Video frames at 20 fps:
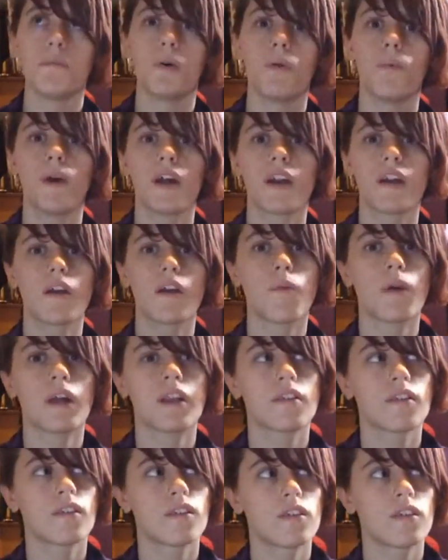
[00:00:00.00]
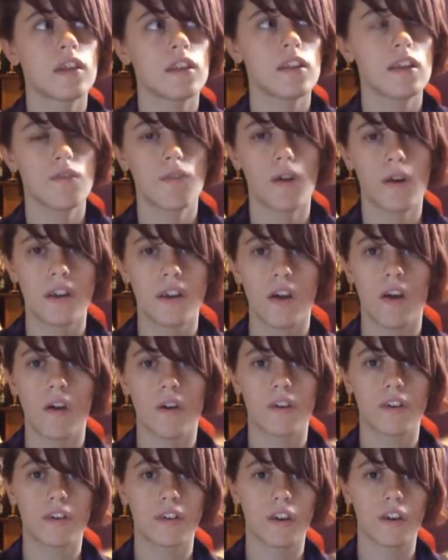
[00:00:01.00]
But when I went to see the Rocky
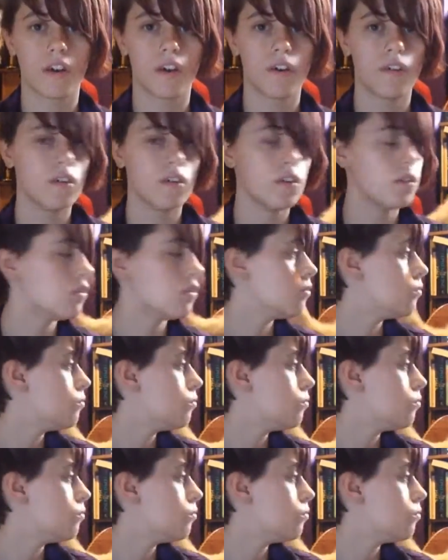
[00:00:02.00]
Horror Show...